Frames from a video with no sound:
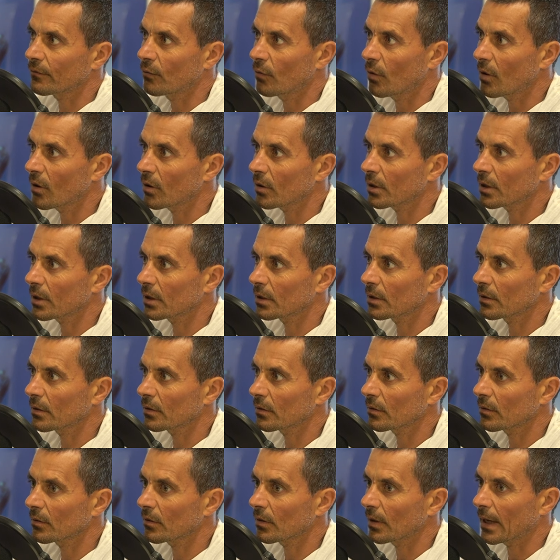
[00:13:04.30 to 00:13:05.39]
work
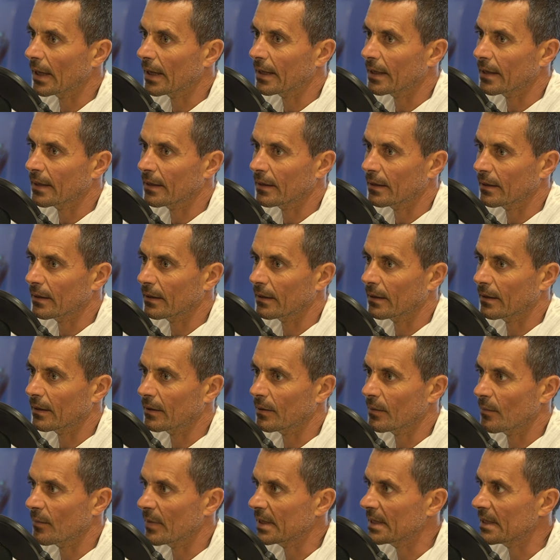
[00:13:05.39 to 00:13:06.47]
like uh,
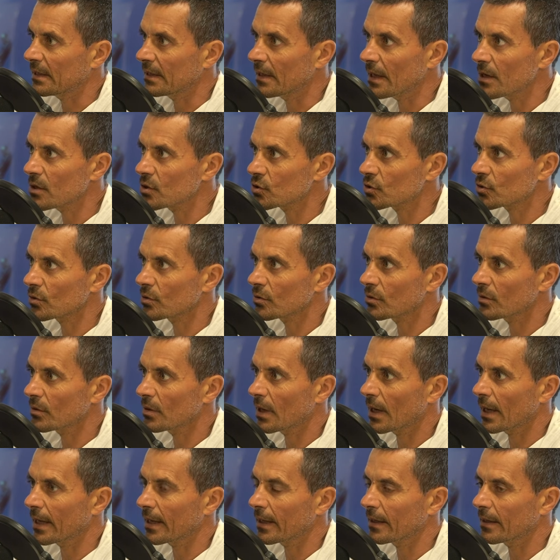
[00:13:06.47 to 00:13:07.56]

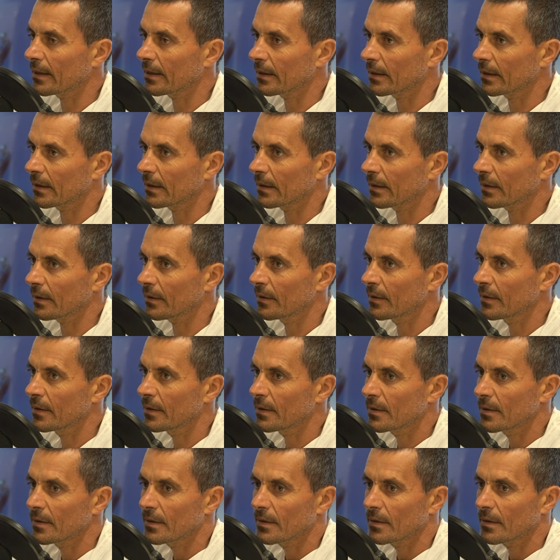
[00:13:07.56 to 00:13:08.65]
meditation, like uh,
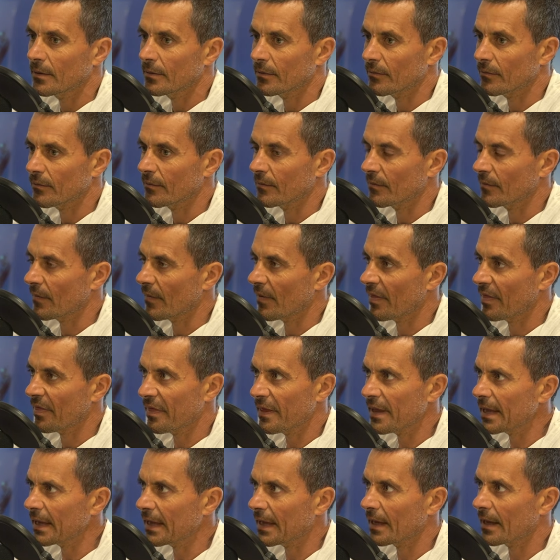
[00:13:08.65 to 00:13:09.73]
mm,
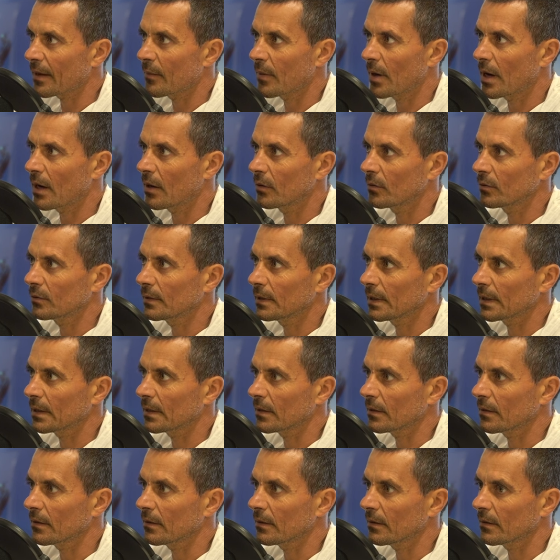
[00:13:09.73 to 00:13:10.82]
thinking about
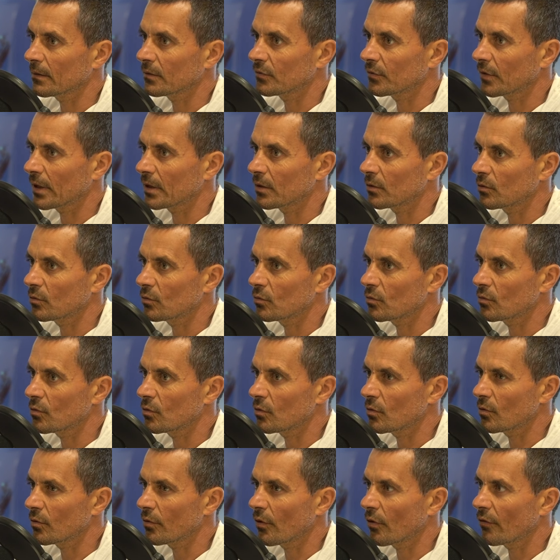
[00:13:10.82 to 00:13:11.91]
and uh, trying to
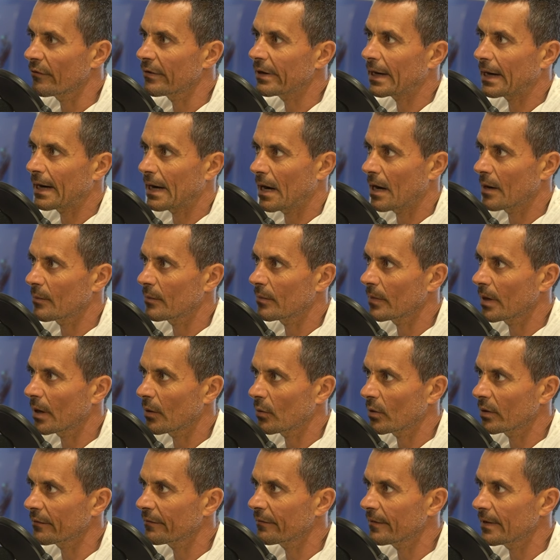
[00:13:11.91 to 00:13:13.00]
overcome
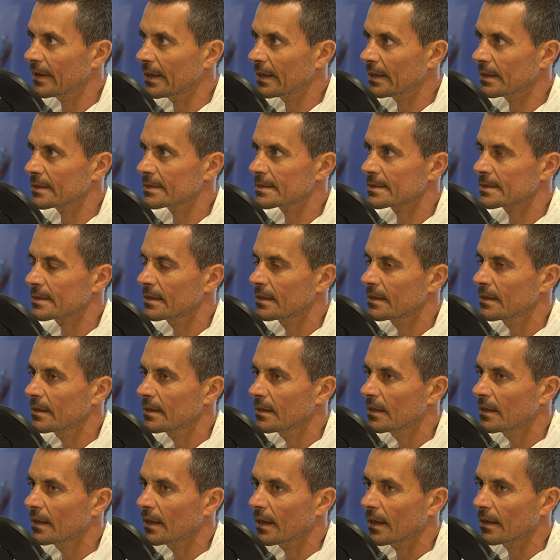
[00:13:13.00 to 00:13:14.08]
our fears
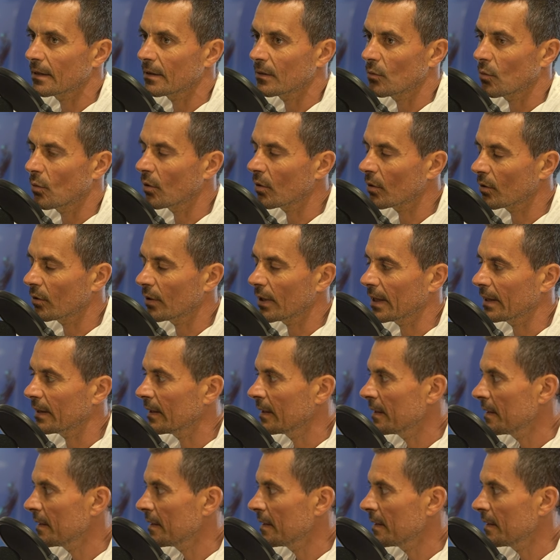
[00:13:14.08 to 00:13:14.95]
and work on it.